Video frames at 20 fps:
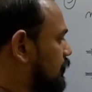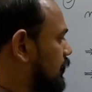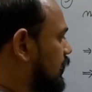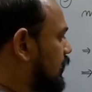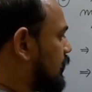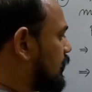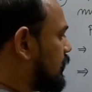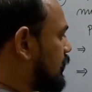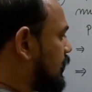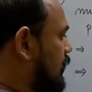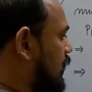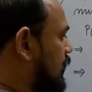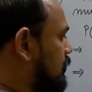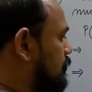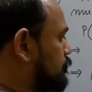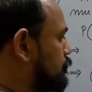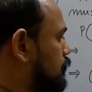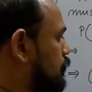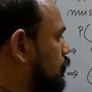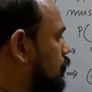Okay,
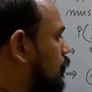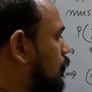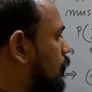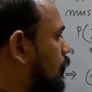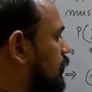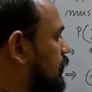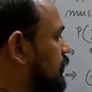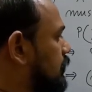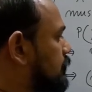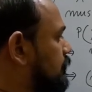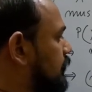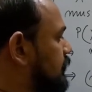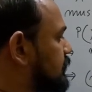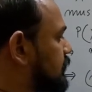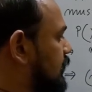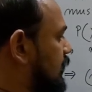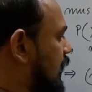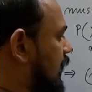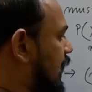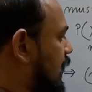and if you go on
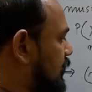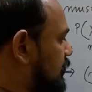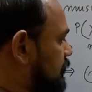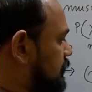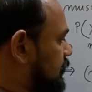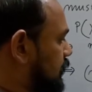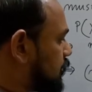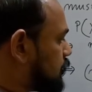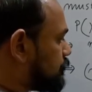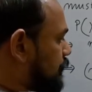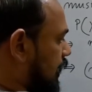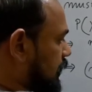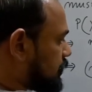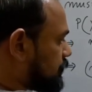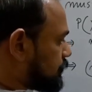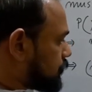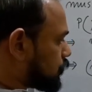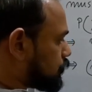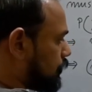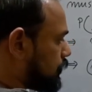increasing n, this
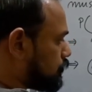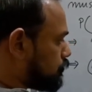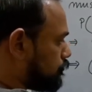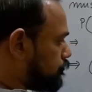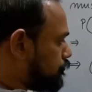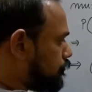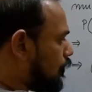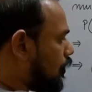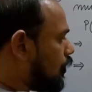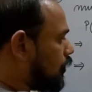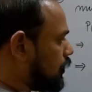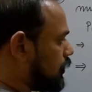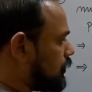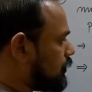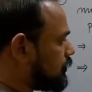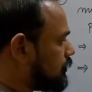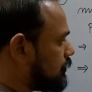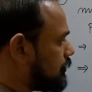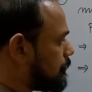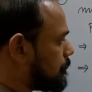factor is going to
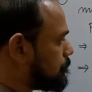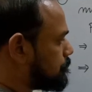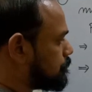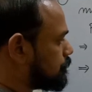fall